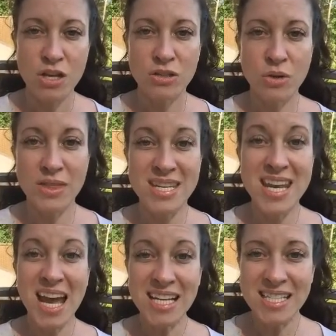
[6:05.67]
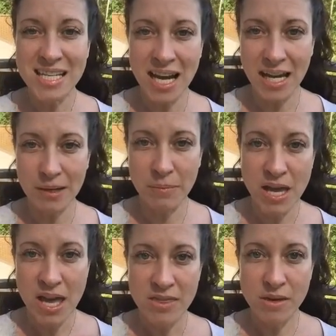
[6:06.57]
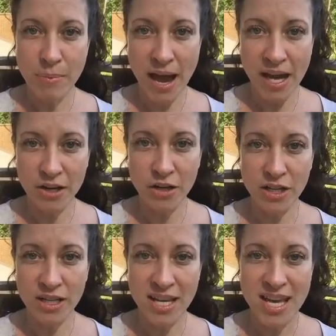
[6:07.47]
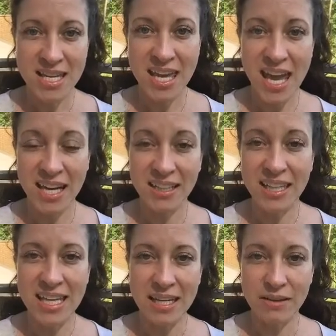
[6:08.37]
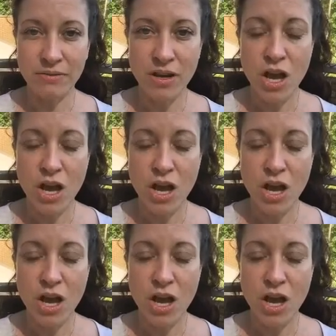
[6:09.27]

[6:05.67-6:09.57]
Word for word: So the next time the pattern can leave.